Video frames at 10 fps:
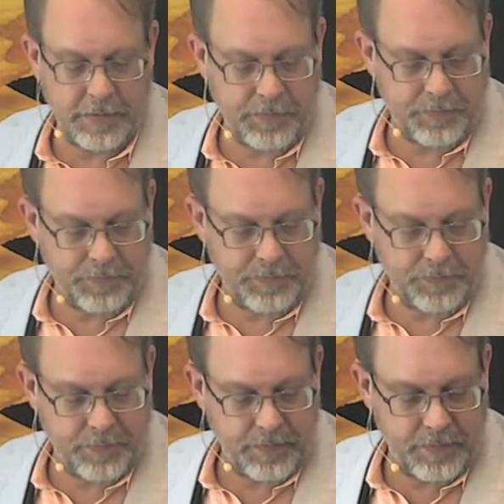
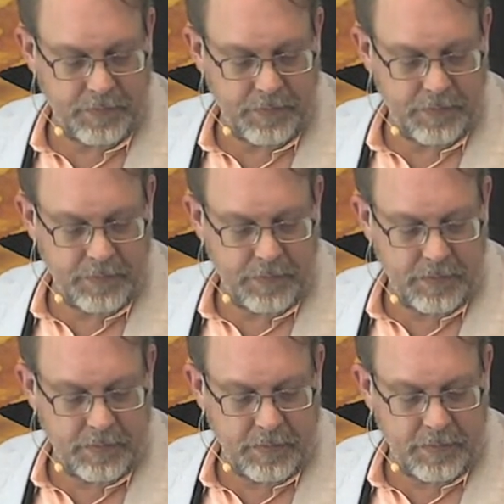
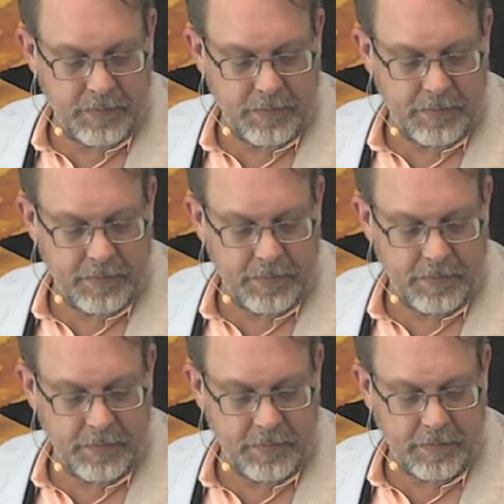
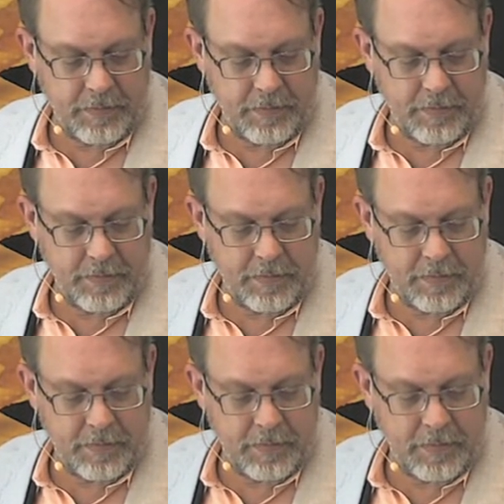
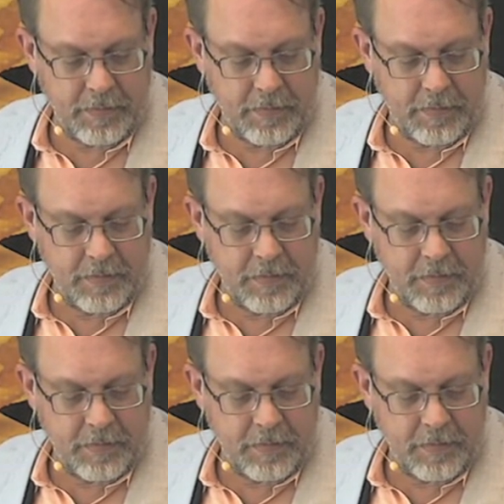No one is speaking in this clip.